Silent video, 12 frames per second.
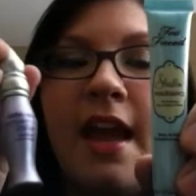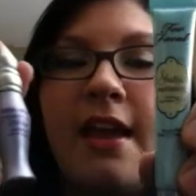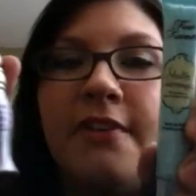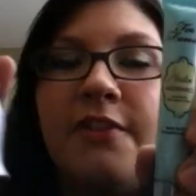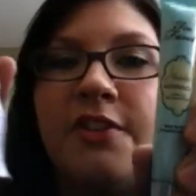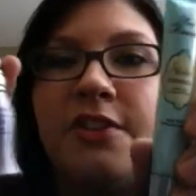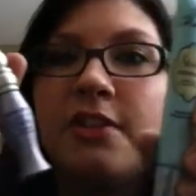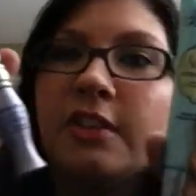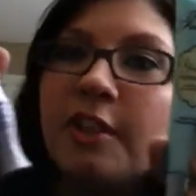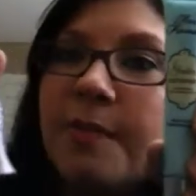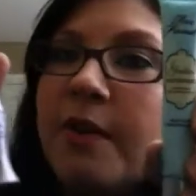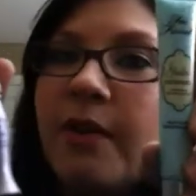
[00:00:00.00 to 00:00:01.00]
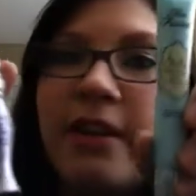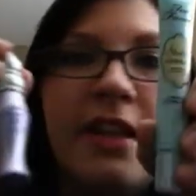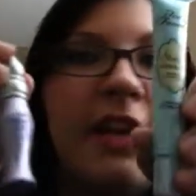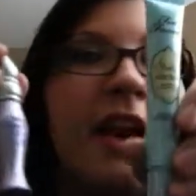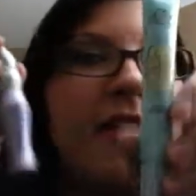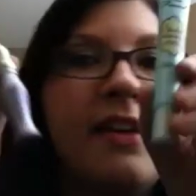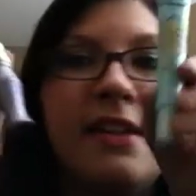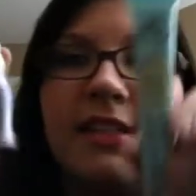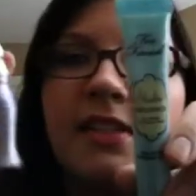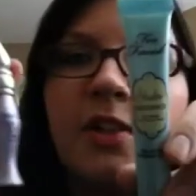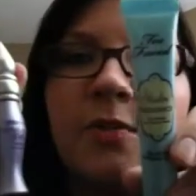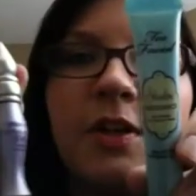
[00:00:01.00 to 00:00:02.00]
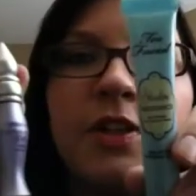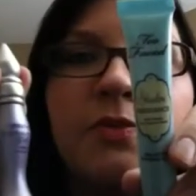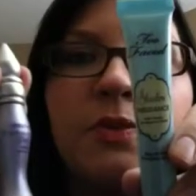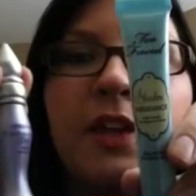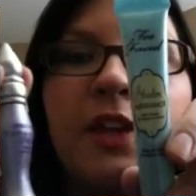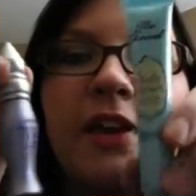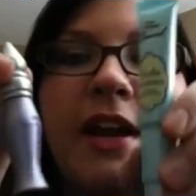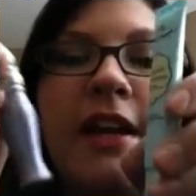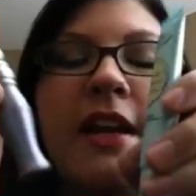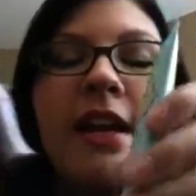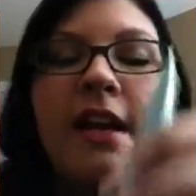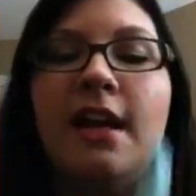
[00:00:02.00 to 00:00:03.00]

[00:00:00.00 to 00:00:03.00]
if yours are a little bit oily, I think it still works really great.